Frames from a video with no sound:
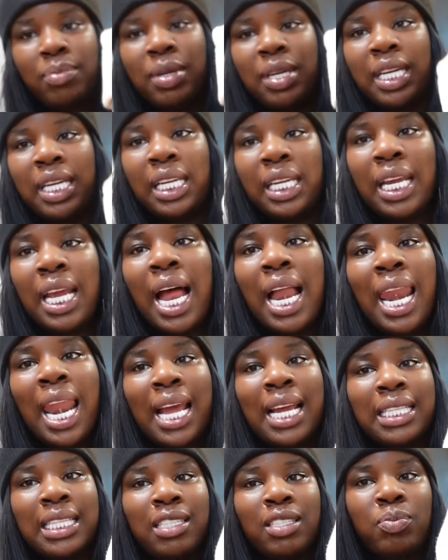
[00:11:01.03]
beanie. I
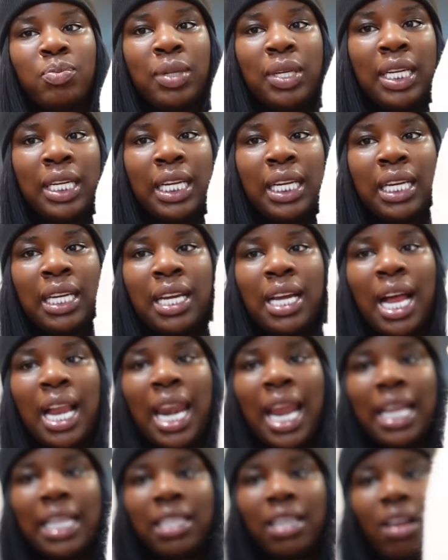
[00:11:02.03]
like this beanie, I
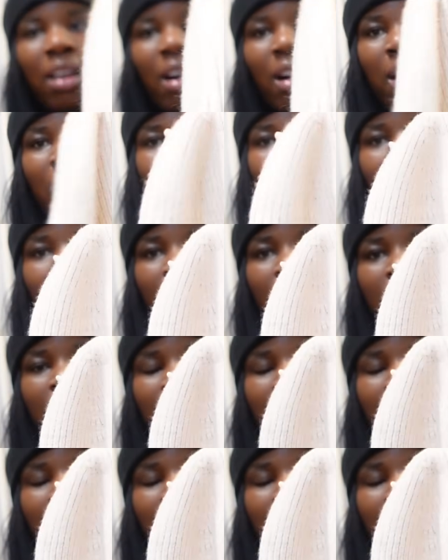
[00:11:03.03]
like the color,